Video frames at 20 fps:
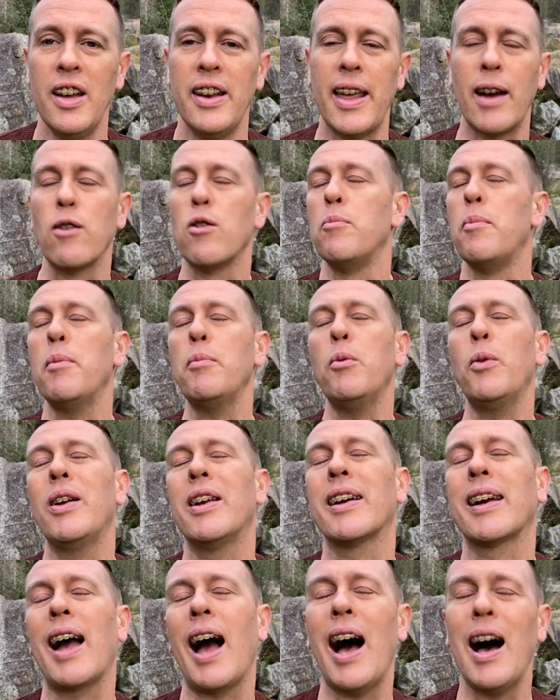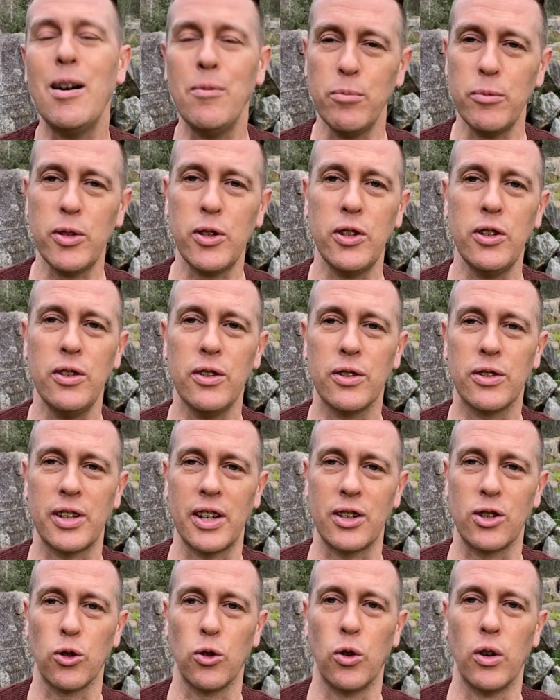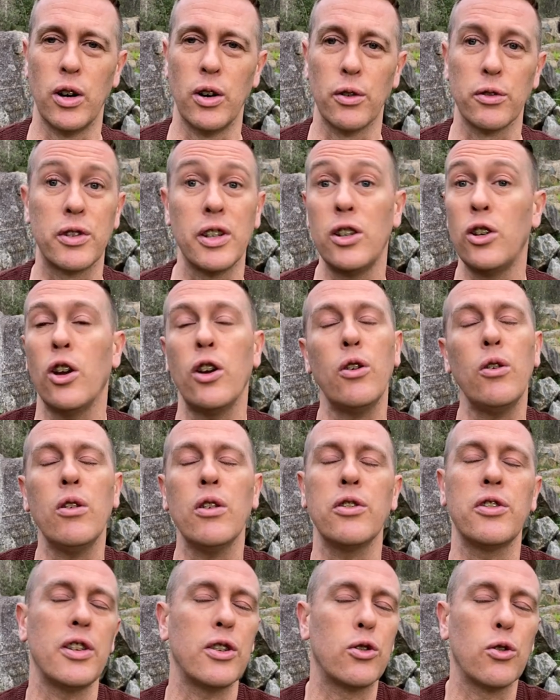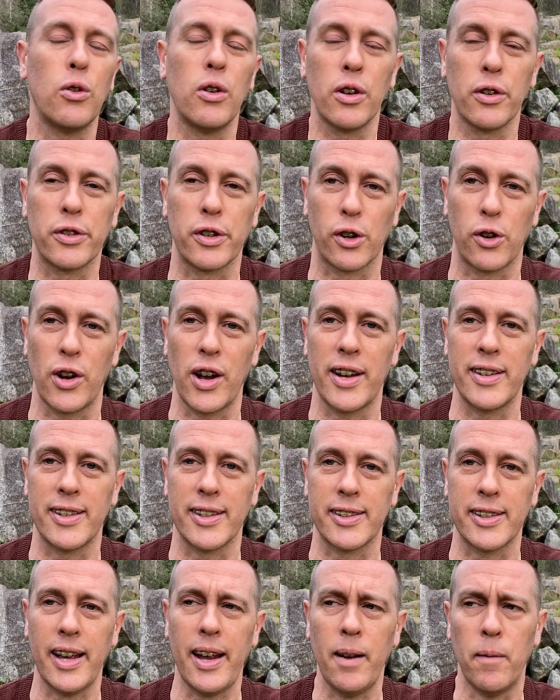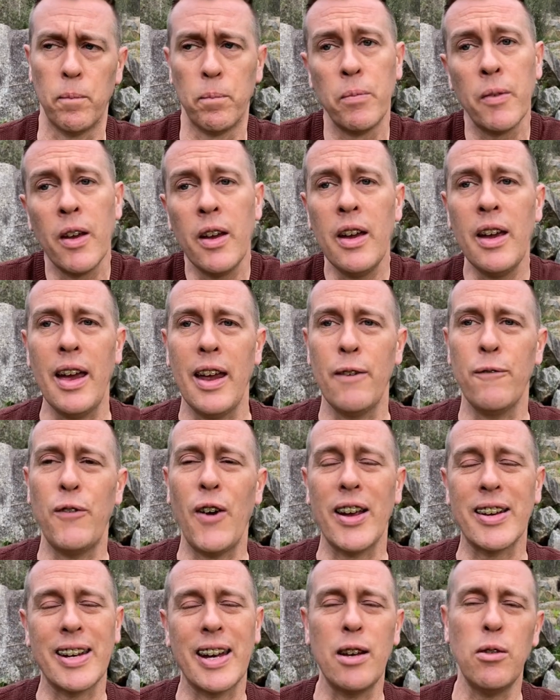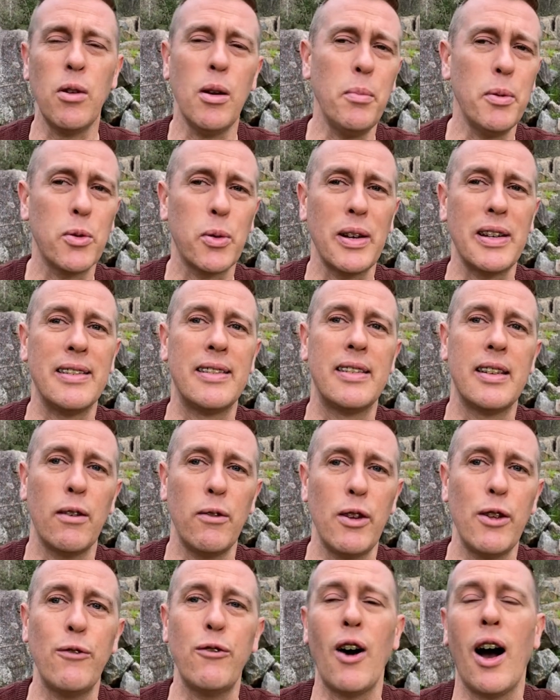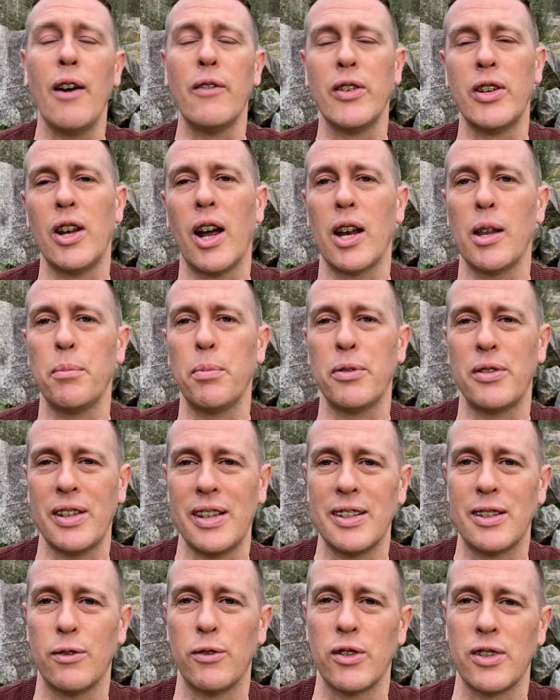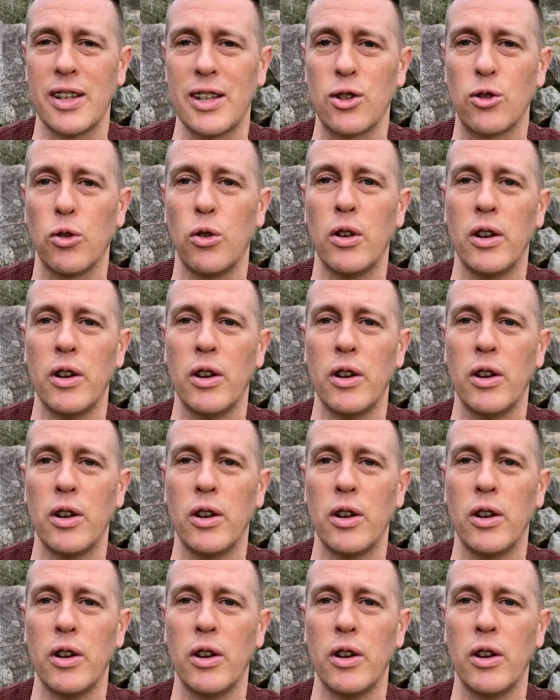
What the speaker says: Now, remember, when it comes to essential oils, that not all essential oils are created the same. In fact, anywhere between 75 and 90% of essential